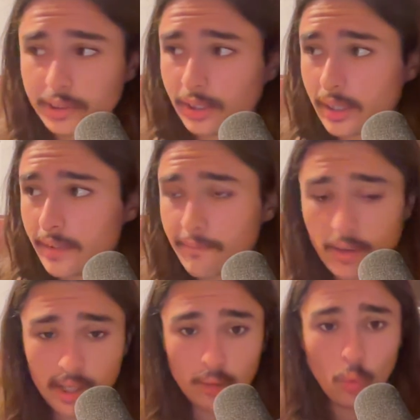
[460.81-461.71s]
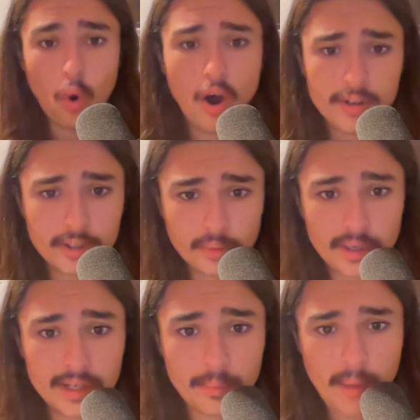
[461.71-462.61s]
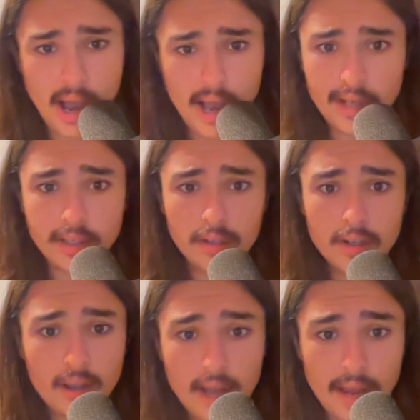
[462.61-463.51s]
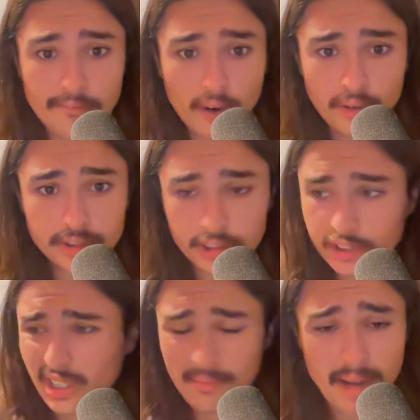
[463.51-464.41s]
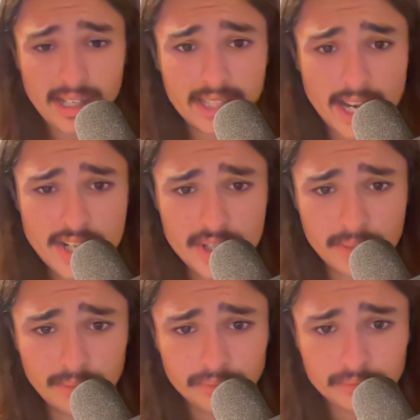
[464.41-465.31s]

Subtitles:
You're going to fucking wander in your mind at first, just like meditation.